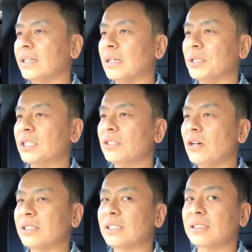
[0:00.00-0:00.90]
I'm just
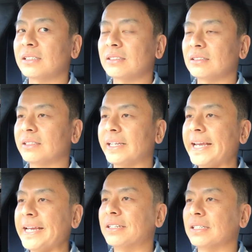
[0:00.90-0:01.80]
not
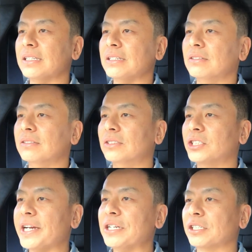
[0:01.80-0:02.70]
keen to
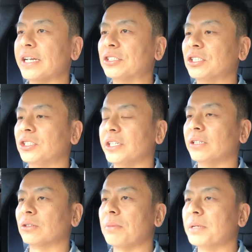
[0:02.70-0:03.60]
change lanes just yet.
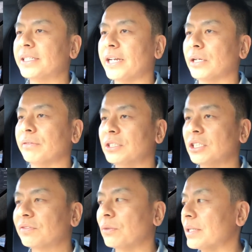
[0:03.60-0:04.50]
Look, I'm going to take over
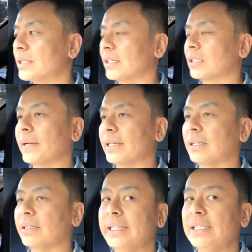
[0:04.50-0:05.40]
just for 1 sec so I can
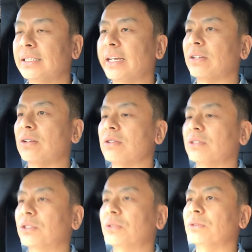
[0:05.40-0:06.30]
at least get
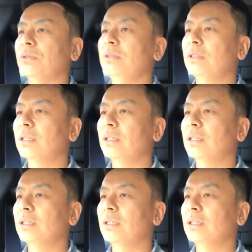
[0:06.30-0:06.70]
onto